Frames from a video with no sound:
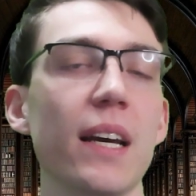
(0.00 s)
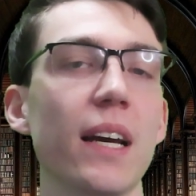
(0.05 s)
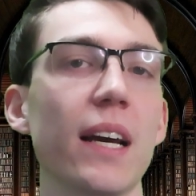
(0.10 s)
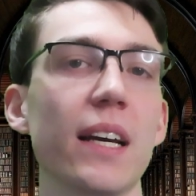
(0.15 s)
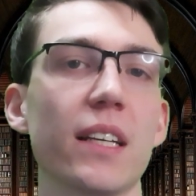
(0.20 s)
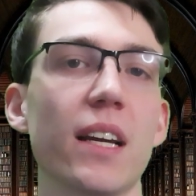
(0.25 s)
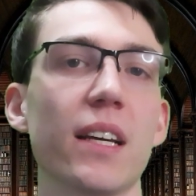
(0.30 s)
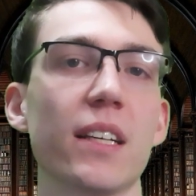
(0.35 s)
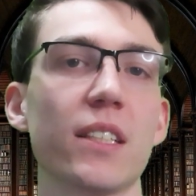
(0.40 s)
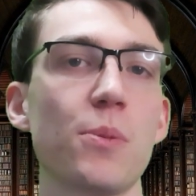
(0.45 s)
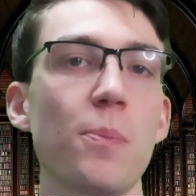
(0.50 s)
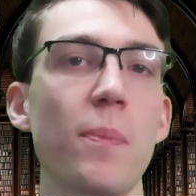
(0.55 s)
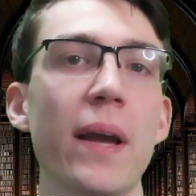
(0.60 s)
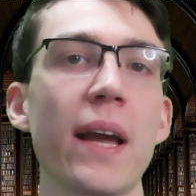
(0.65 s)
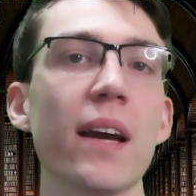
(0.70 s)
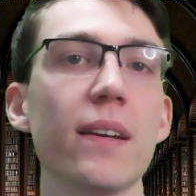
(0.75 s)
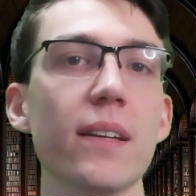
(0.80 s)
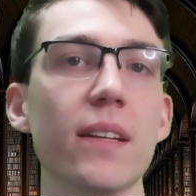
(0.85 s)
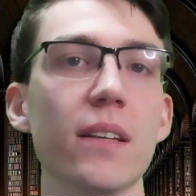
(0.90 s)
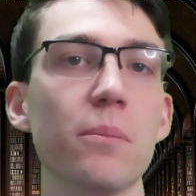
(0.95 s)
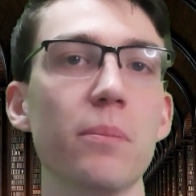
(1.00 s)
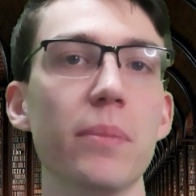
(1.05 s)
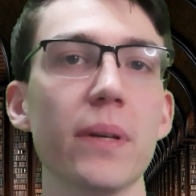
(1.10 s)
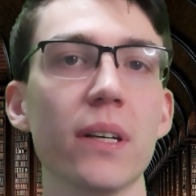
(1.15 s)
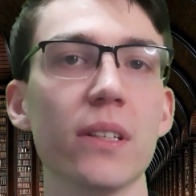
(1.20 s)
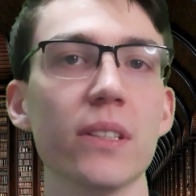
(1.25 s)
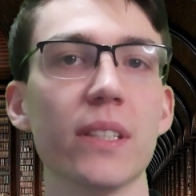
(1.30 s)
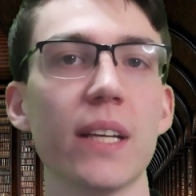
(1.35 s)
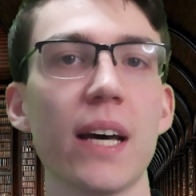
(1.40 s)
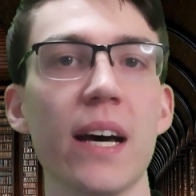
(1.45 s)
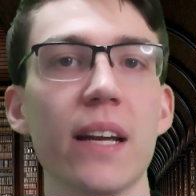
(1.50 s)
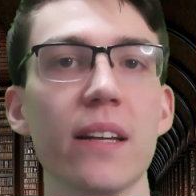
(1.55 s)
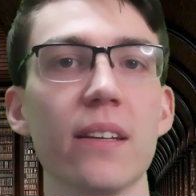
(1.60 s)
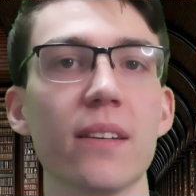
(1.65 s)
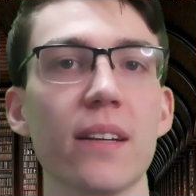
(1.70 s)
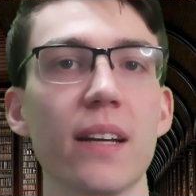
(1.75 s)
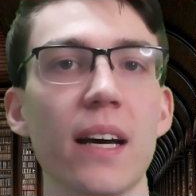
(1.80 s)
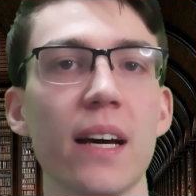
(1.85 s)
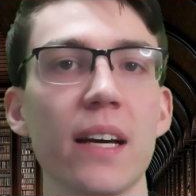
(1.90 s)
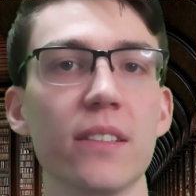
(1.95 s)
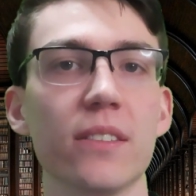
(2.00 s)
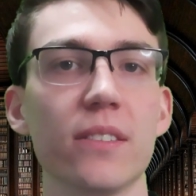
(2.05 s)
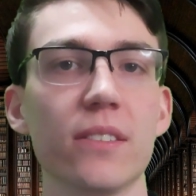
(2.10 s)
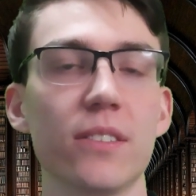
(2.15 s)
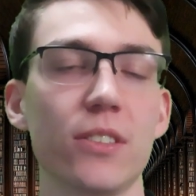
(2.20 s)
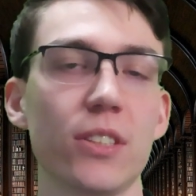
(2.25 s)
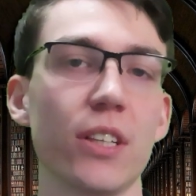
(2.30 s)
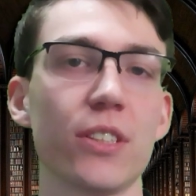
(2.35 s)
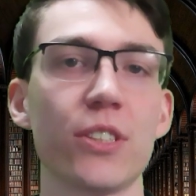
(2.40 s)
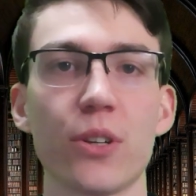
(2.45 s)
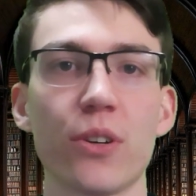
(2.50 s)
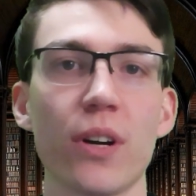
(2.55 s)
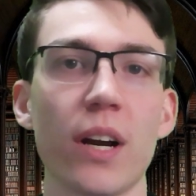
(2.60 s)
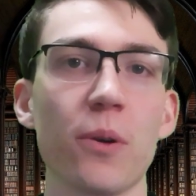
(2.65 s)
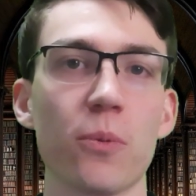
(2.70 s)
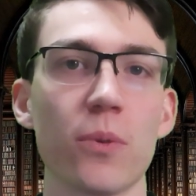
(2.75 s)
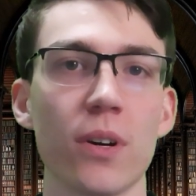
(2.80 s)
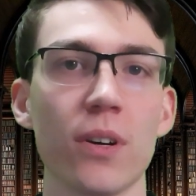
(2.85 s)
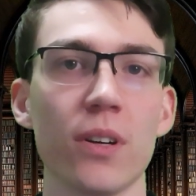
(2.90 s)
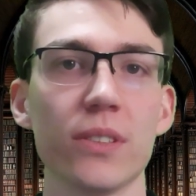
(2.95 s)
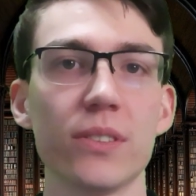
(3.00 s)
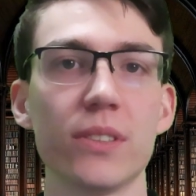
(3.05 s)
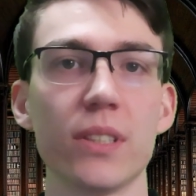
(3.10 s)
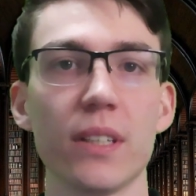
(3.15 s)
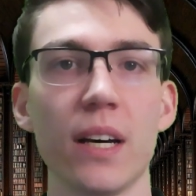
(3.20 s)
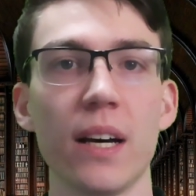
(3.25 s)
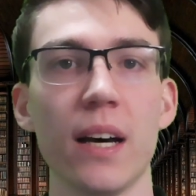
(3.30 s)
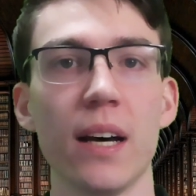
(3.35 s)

expand and build on such a great world.